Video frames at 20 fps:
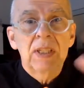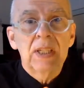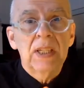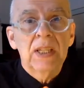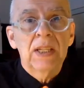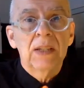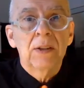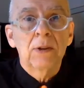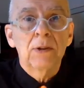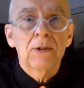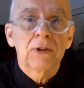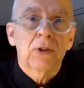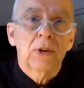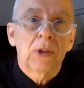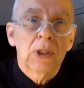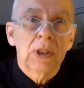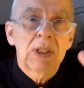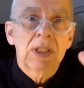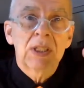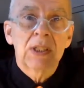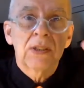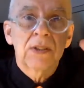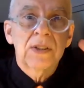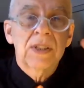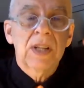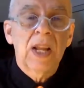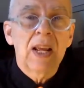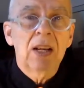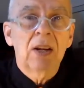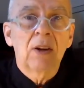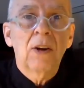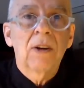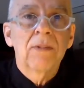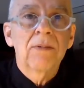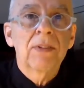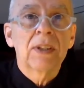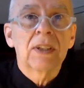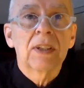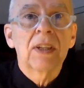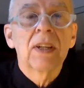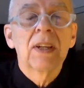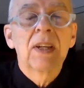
the end, those are going to still stay in conflict.